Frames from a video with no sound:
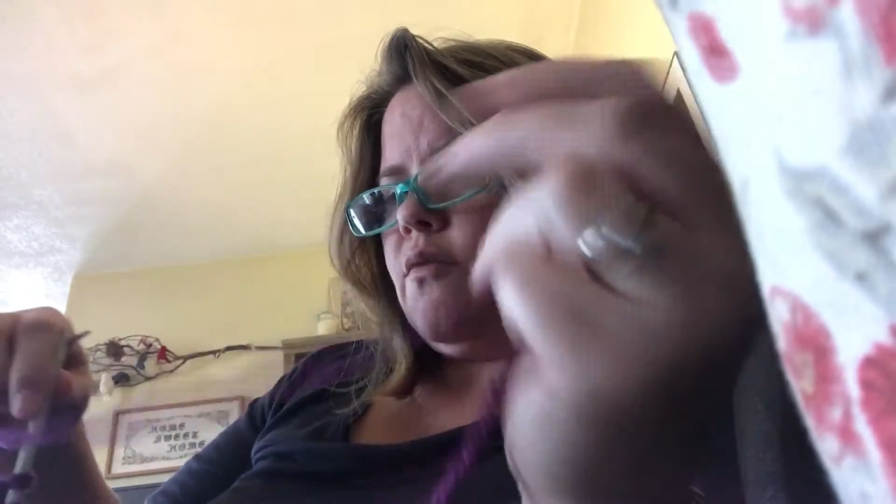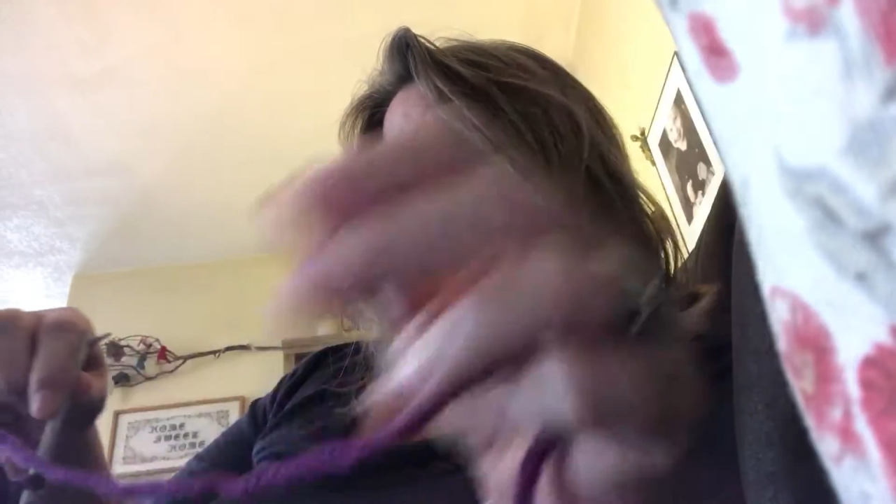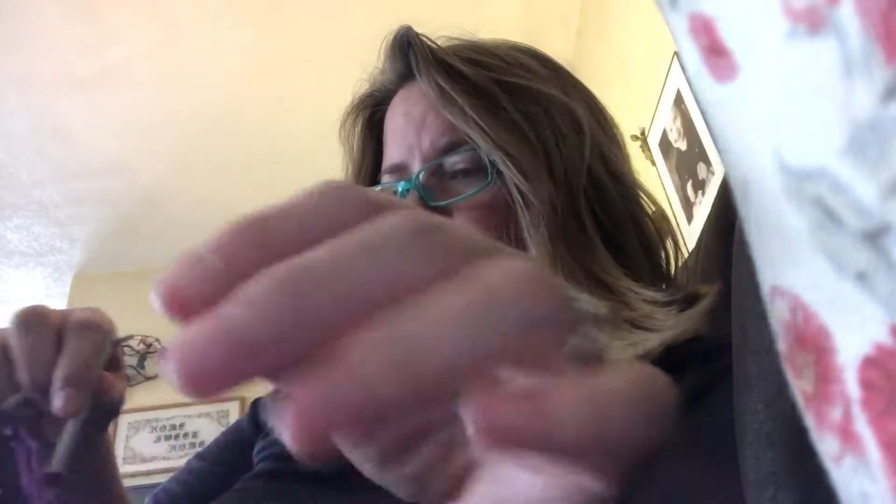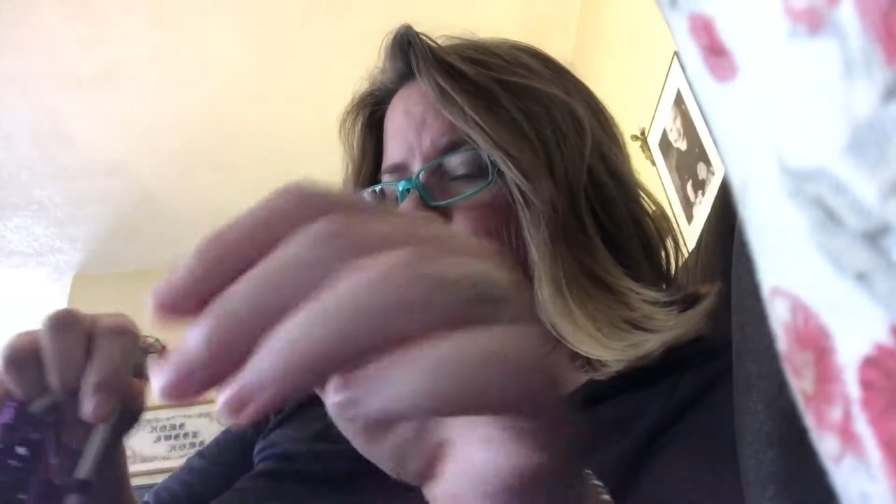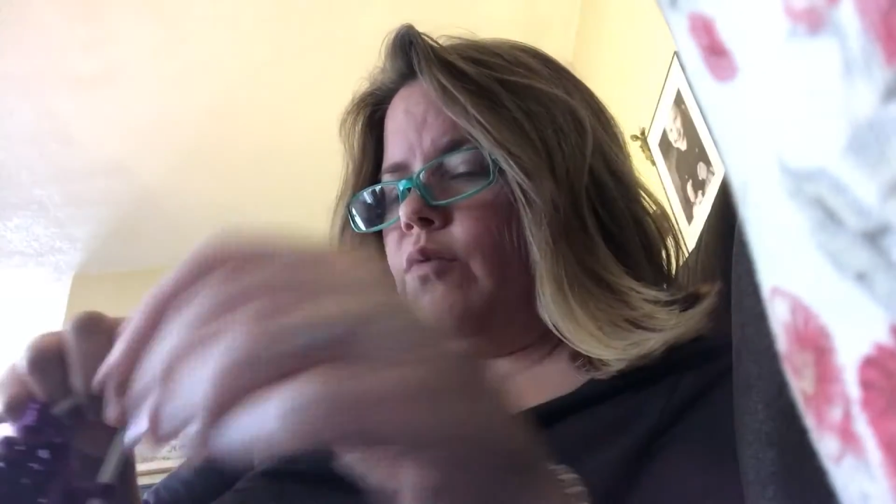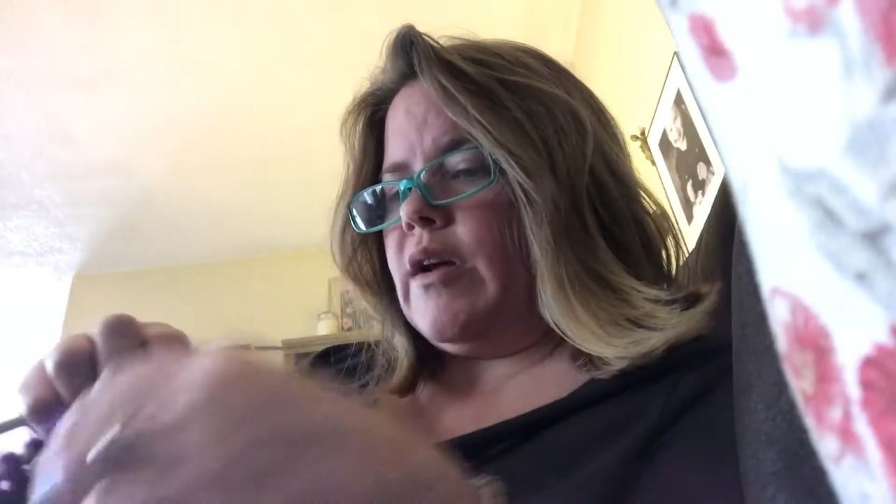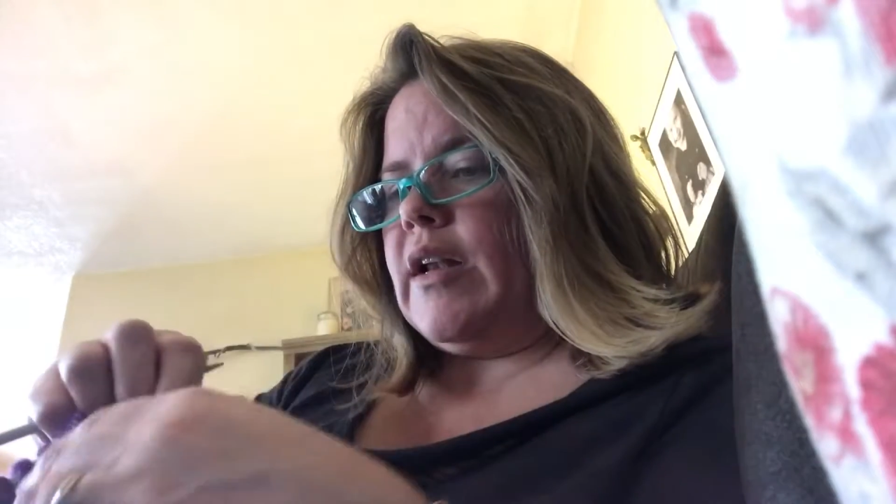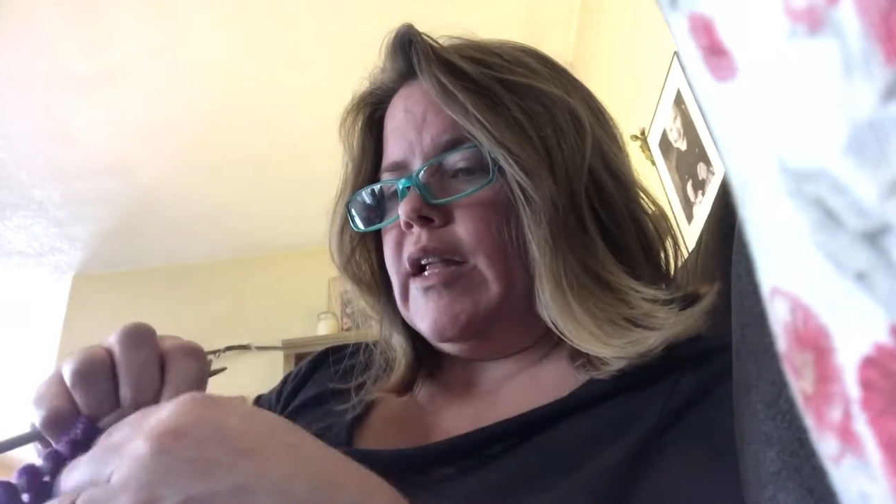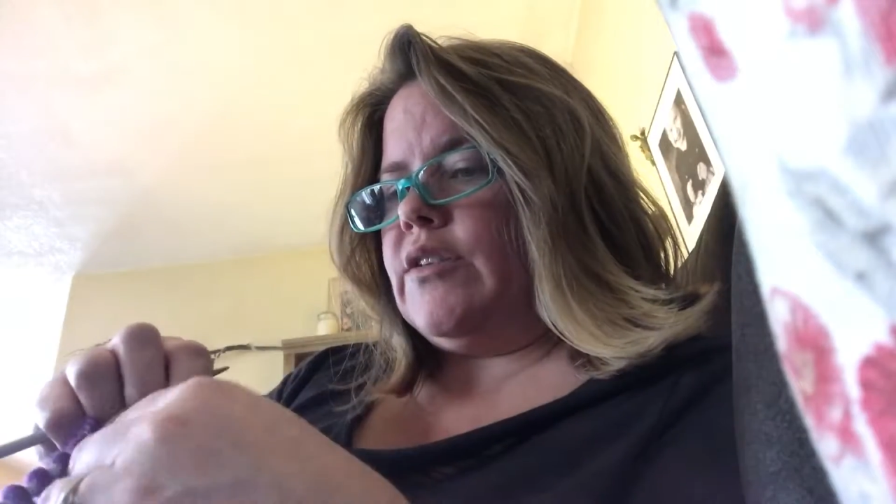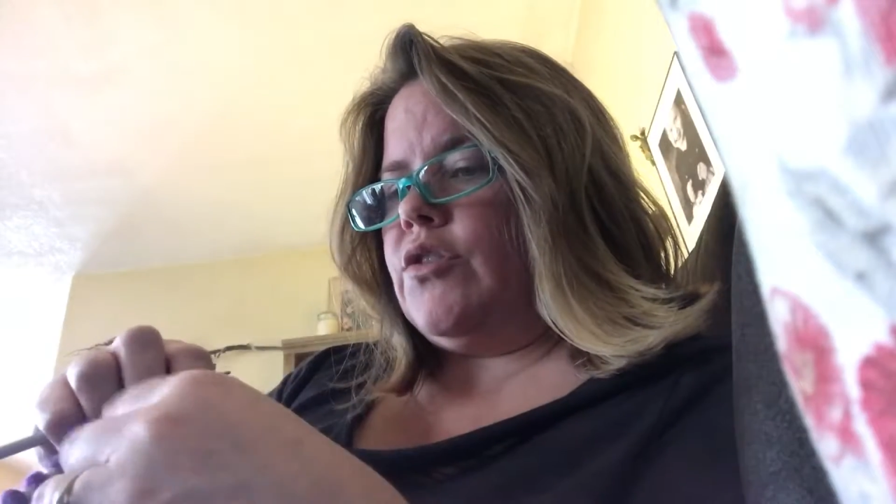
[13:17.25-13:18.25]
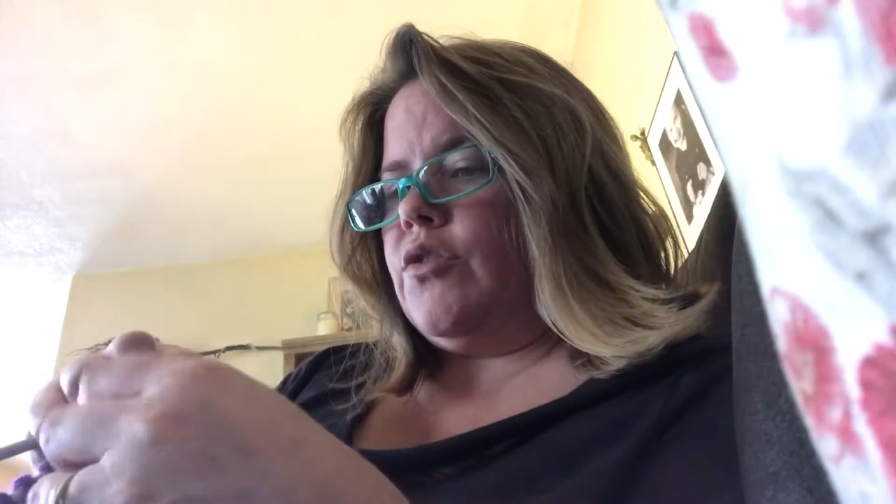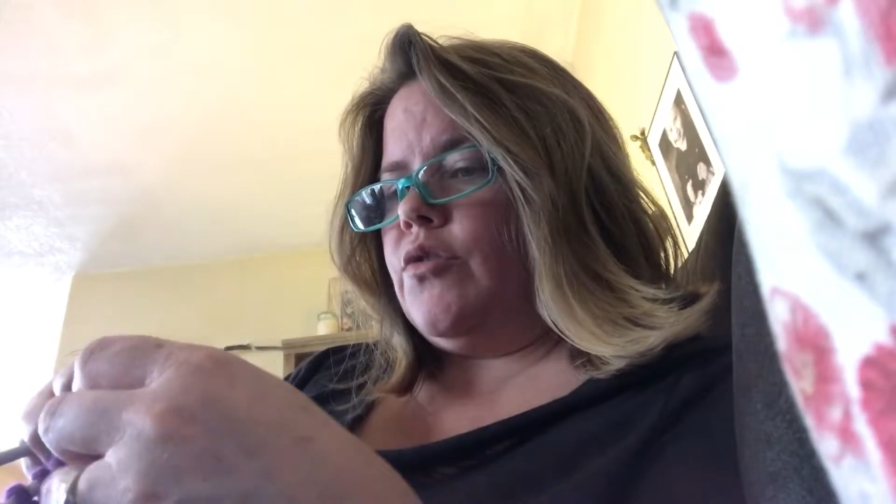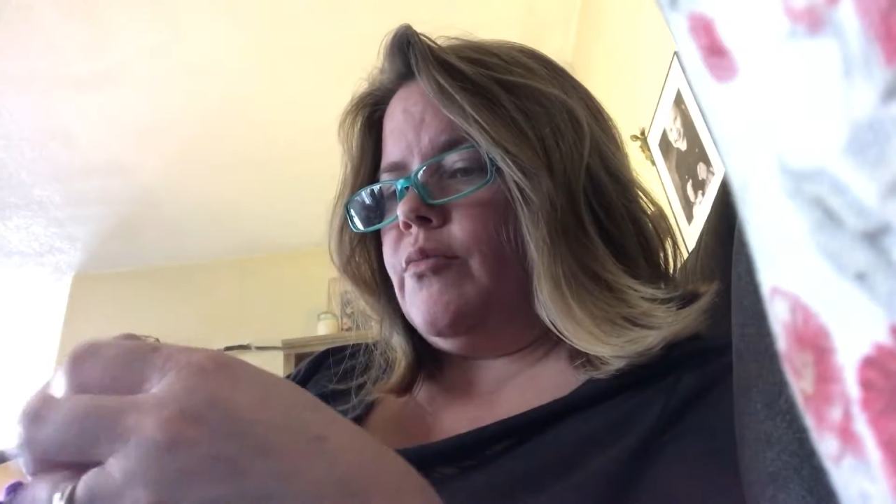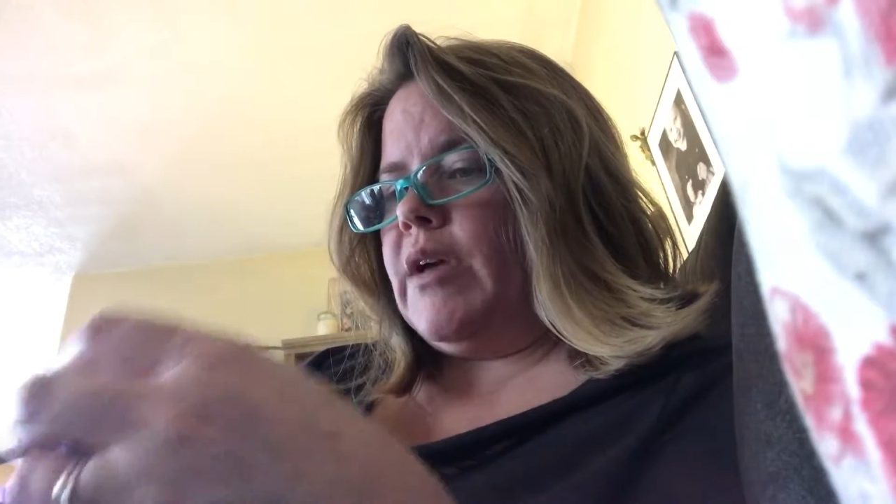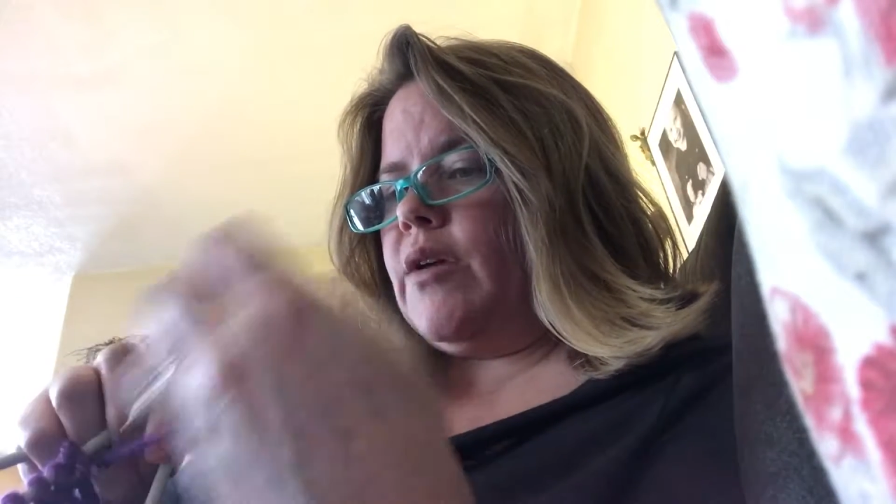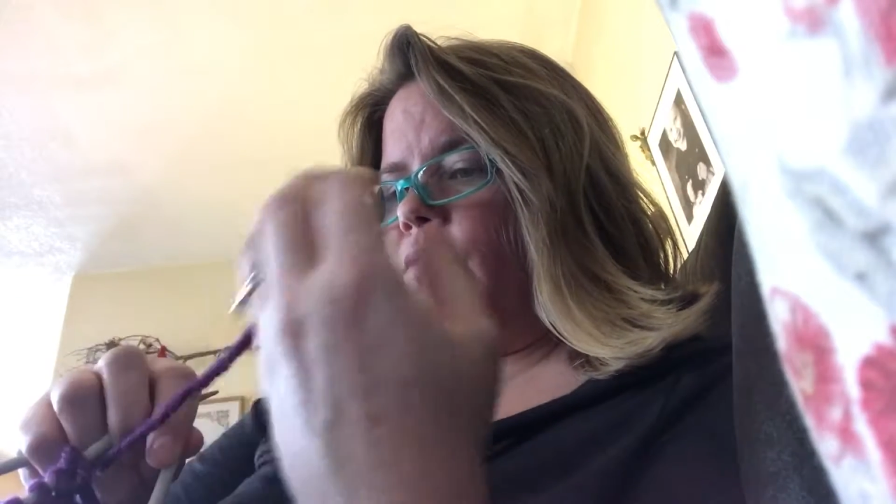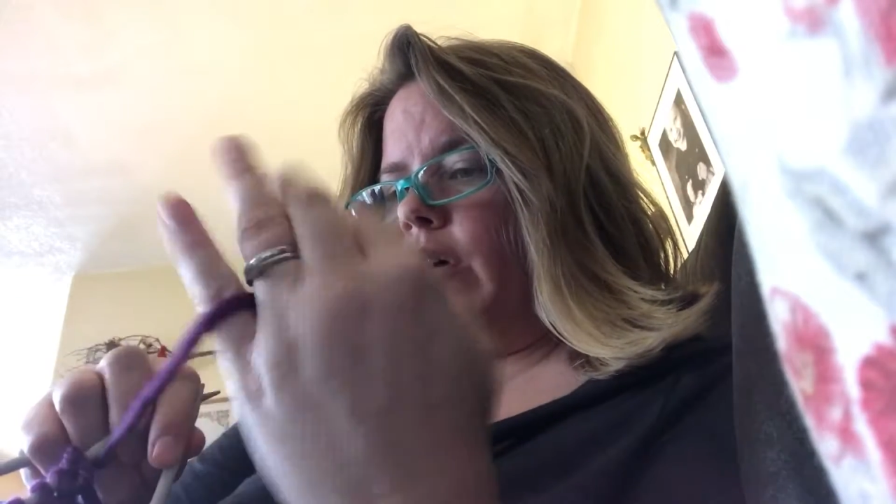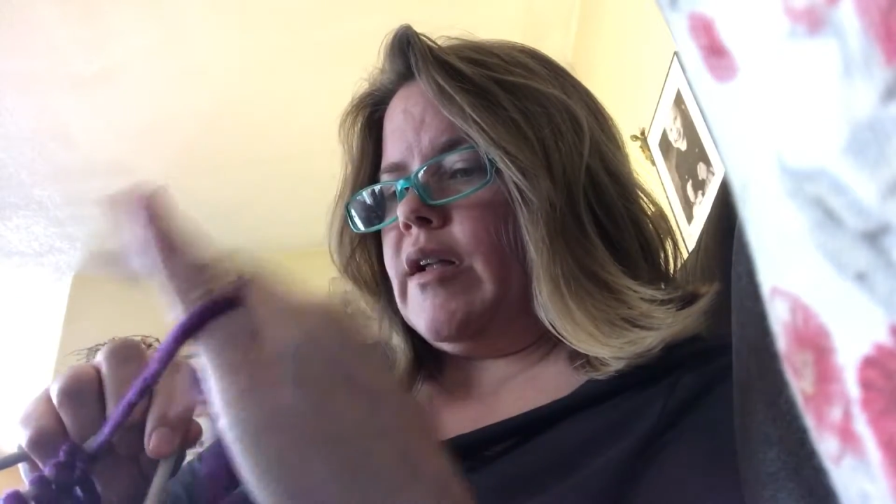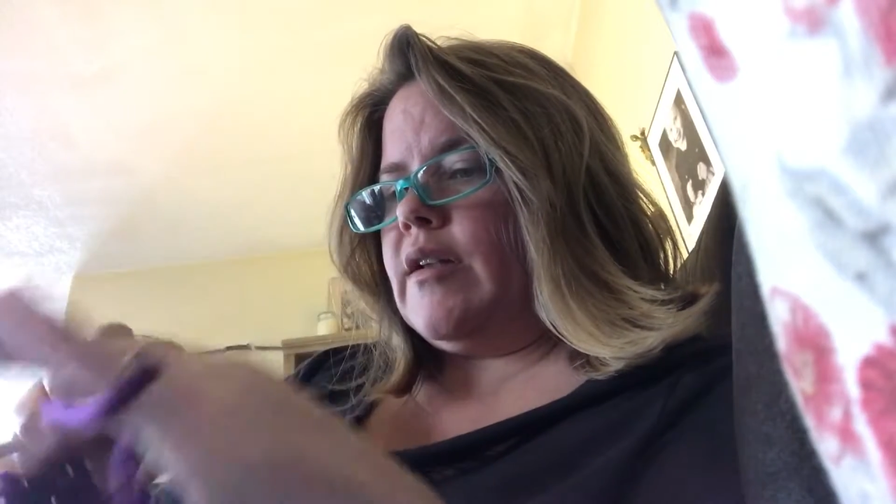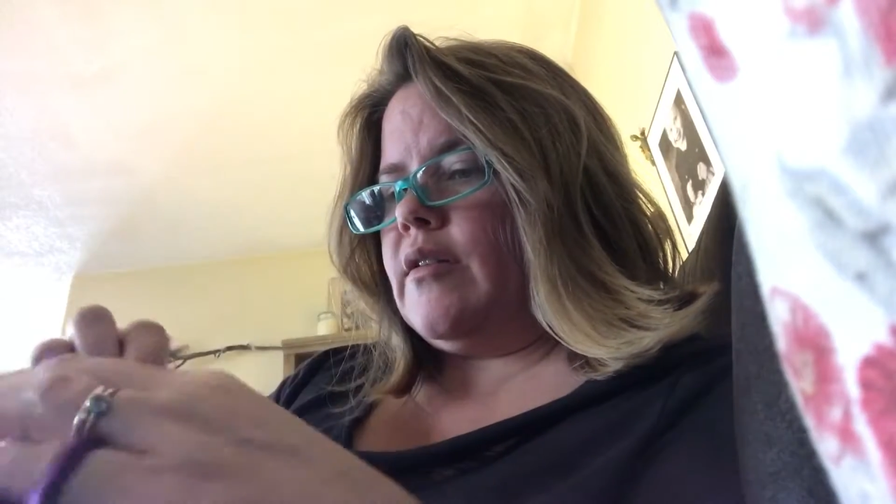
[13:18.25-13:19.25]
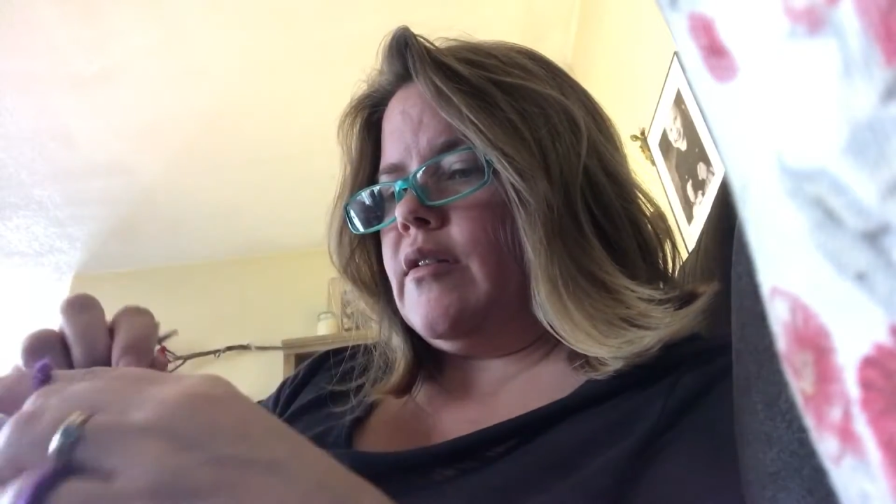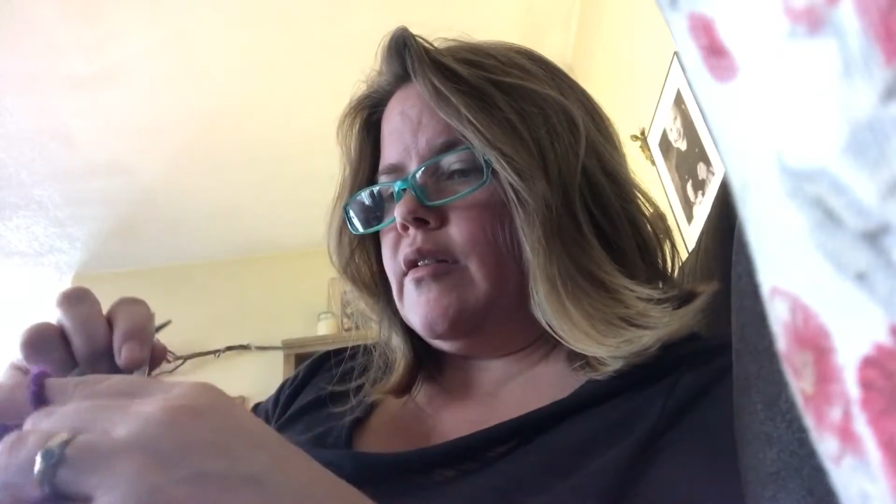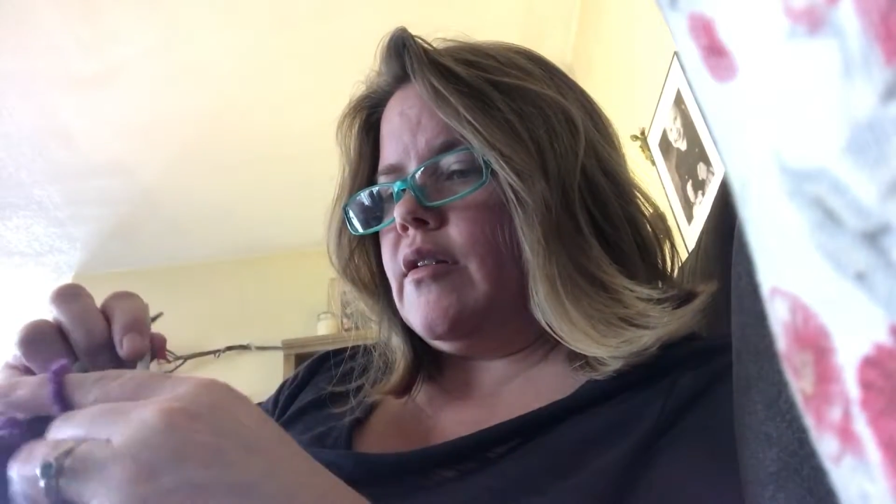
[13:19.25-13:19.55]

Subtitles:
Round 1, knit 2, make 1.